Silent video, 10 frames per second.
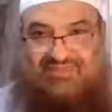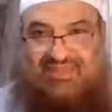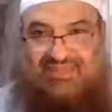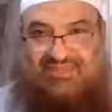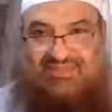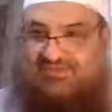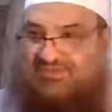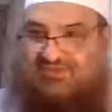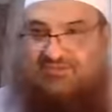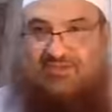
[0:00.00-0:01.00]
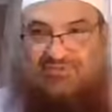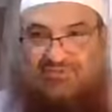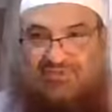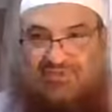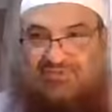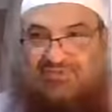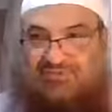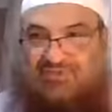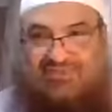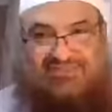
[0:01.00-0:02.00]
Okay? It's not compulsory. So
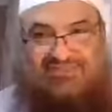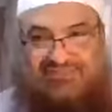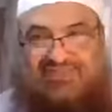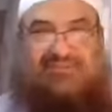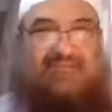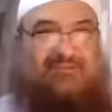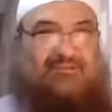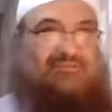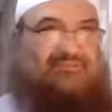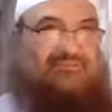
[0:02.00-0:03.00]
let's say, for example,